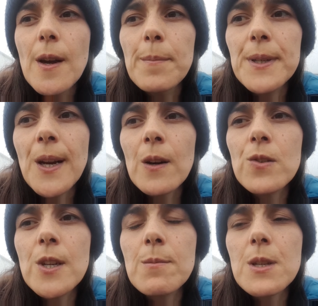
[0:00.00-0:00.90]
But now it
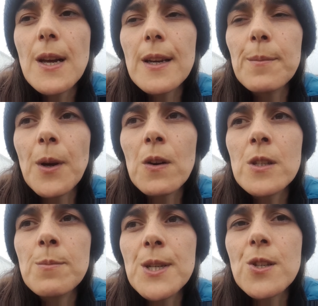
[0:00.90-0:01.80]
seems like I'm going
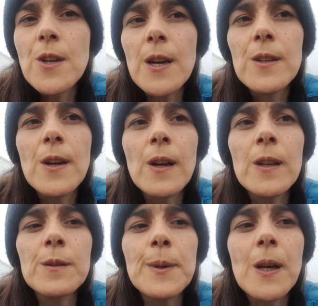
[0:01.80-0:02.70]
to be staying here a
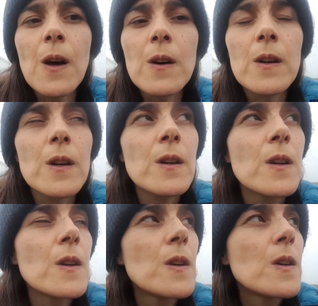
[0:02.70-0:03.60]
little bit longer.
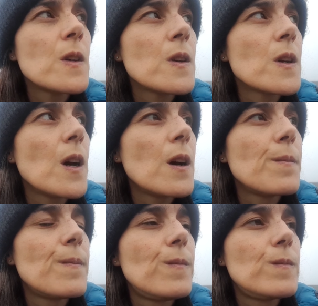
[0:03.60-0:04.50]

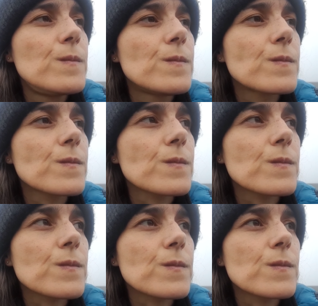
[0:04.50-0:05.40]

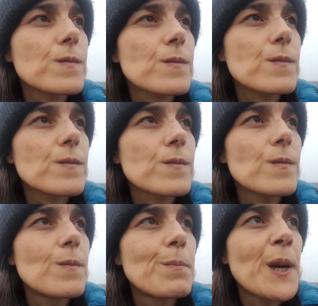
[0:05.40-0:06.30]

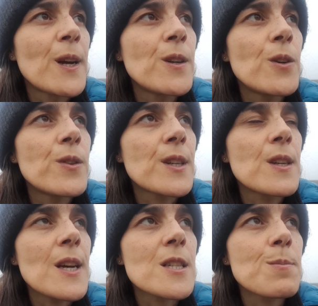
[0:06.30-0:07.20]
But I know that
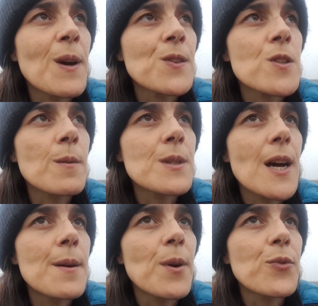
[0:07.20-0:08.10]
next month
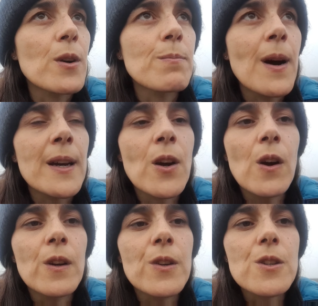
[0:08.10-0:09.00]
sometime I've got my
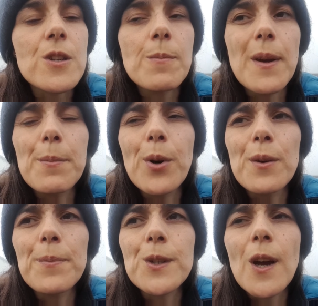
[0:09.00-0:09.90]
colonoscopy
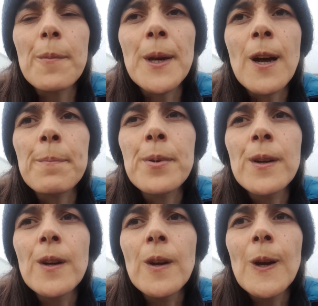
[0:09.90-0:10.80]
appointment coming up
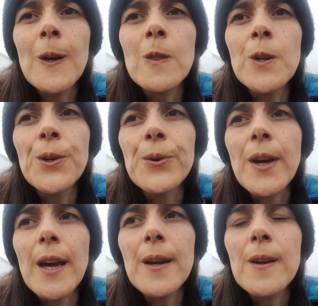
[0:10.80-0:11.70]
in the
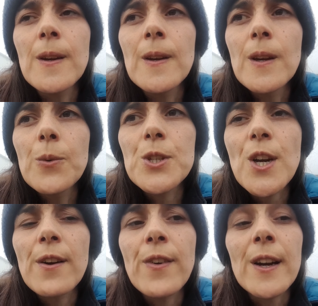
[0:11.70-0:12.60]
UK, which
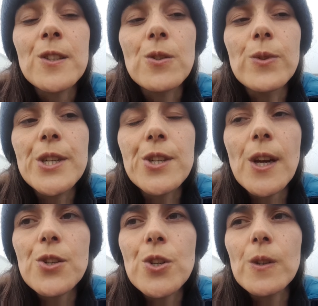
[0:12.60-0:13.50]
I've had to
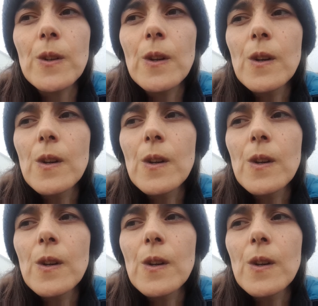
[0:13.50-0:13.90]
reschedule.